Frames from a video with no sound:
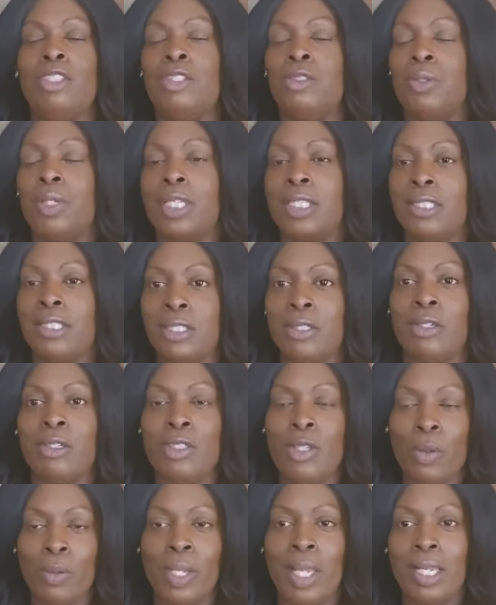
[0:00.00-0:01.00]
to consider
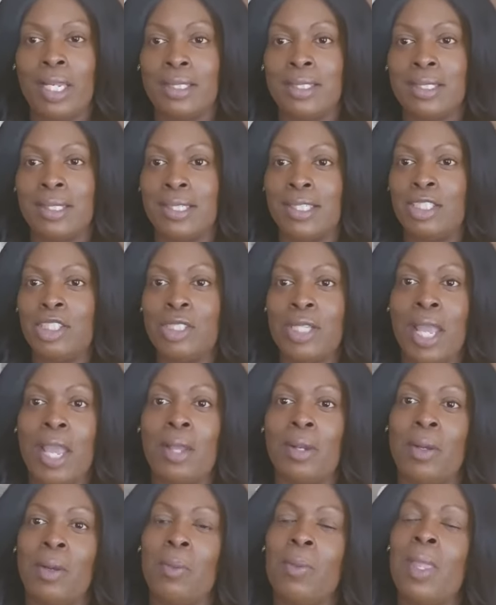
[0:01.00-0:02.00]
donating to this
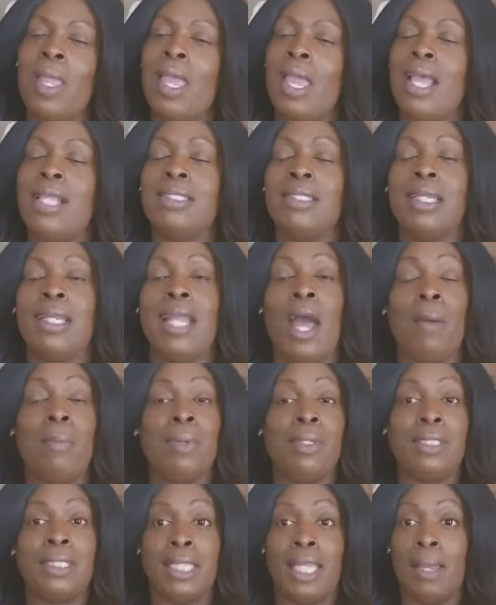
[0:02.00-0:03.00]
channel. It's going to help
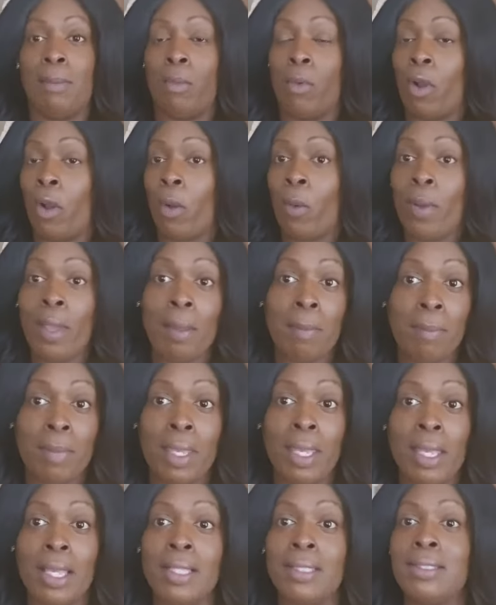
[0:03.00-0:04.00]
us to get more
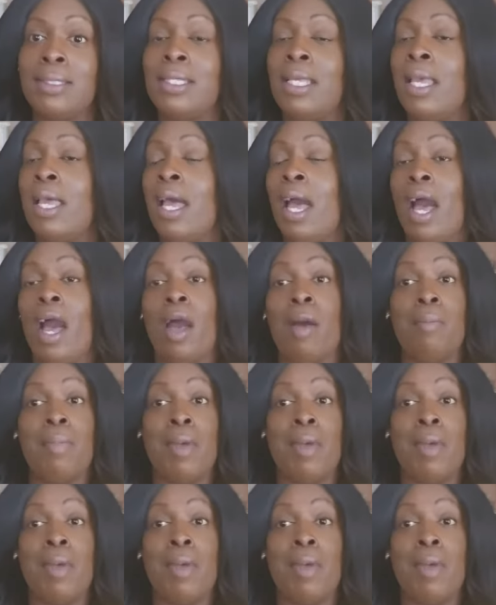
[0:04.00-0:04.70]
equipment, a